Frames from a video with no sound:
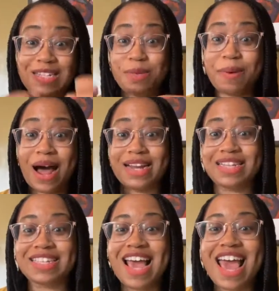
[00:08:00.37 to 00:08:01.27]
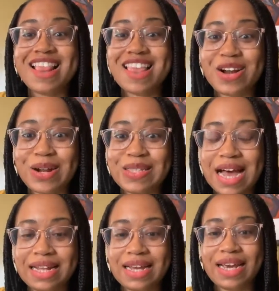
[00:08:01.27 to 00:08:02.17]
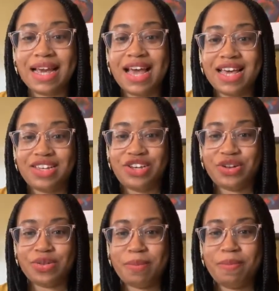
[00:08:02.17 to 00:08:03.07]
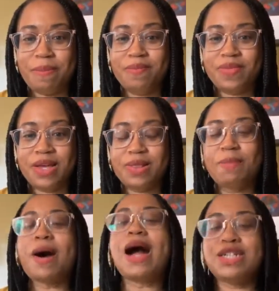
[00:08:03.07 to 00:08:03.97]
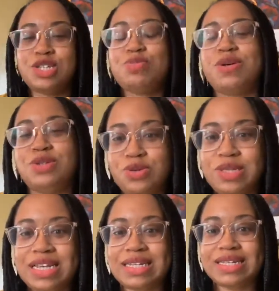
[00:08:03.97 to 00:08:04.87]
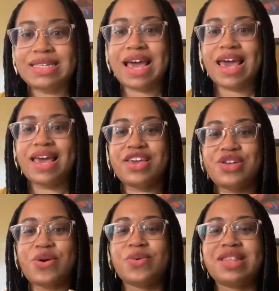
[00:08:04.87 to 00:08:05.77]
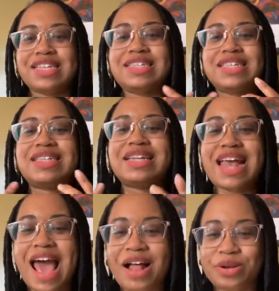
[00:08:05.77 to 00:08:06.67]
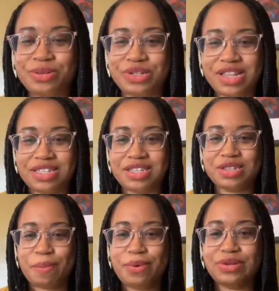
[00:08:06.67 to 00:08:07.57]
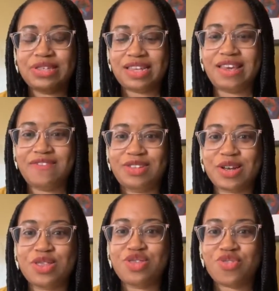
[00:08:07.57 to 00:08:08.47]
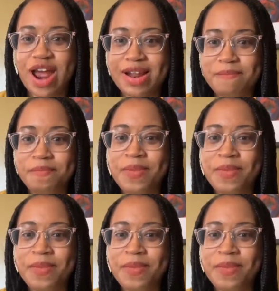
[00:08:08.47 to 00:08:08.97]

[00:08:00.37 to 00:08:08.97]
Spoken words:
antibodies that are telling, the body is producing to say, this is an allergen, this is a perceived threat.